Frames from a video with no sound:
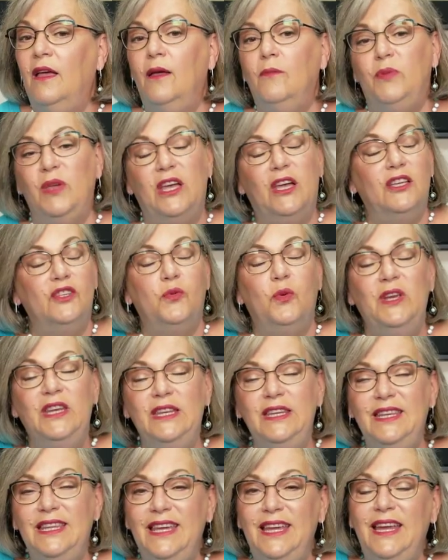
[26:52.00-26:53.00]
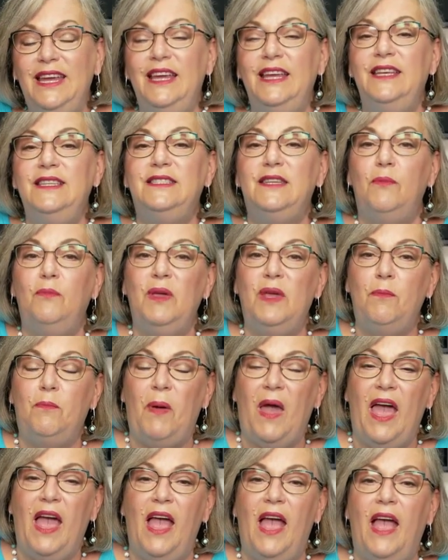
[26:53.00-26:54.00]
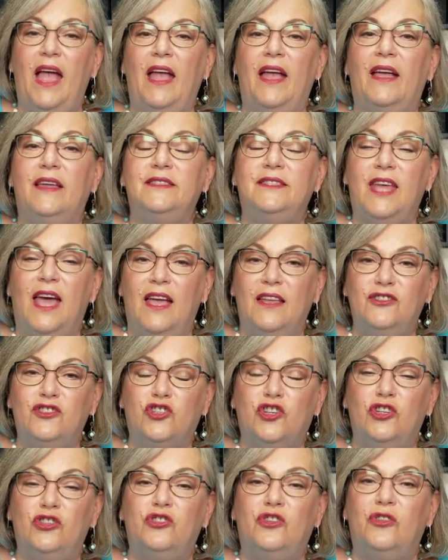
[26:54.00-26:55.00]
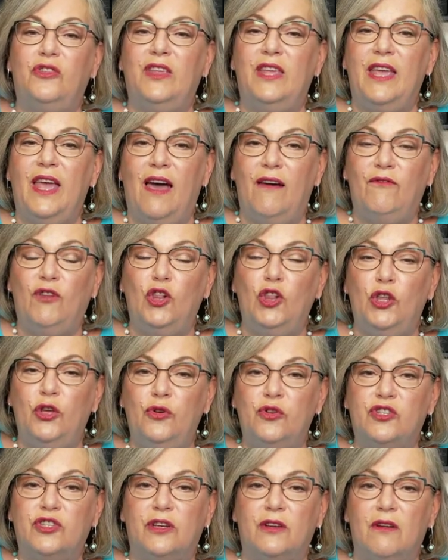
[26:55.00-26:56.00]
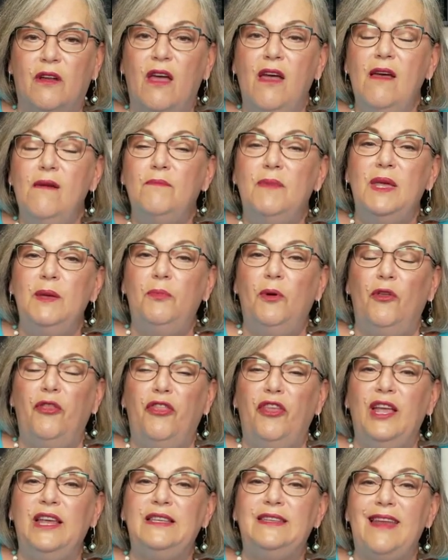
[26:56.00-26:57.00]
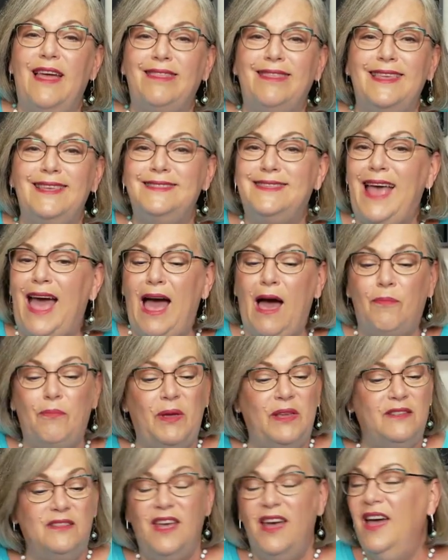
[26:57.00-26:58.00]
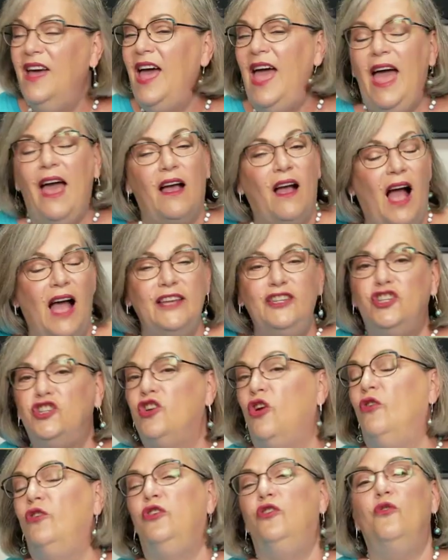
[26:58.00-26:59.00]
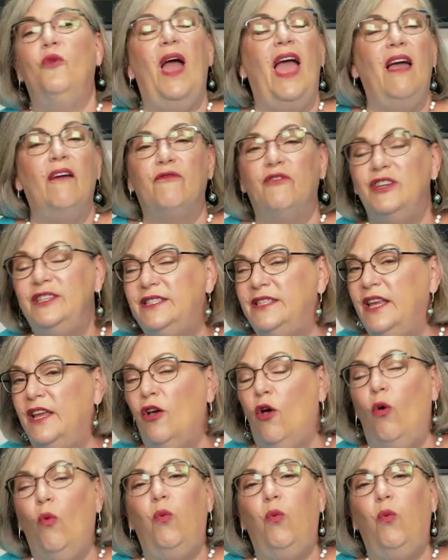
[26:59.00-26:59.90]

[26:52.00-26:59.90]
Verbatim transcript: because we need to be paying attention to the evolution. People think nothing's happened. Heck, I show you every single